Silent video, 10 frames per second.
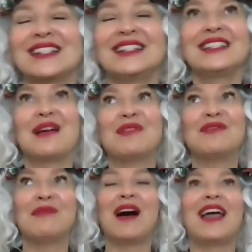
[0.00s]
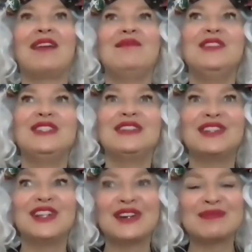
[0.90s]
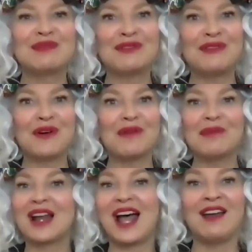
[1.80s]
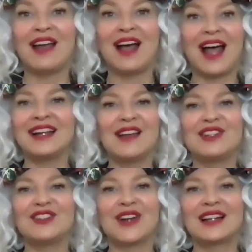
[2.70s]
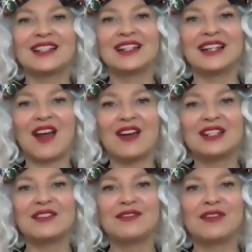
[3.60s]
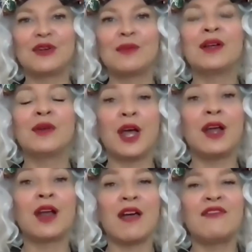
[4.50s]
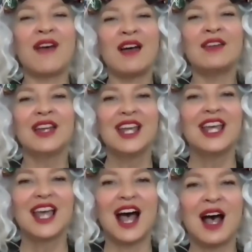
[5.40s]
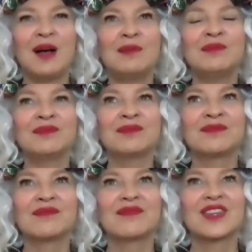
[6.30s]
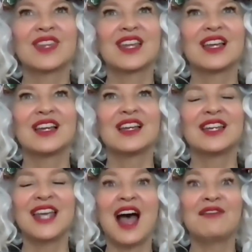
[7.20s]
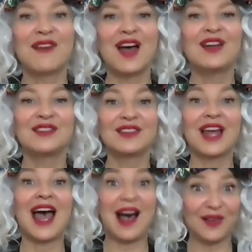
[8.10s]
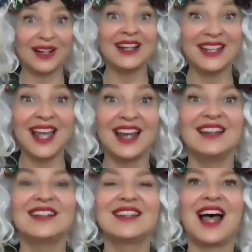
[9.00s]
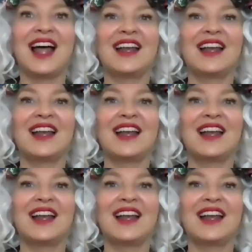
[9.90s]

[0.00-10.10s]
some of my music videos before, but I'd never directed a narrative film. And I found um yeah, I found out in the end that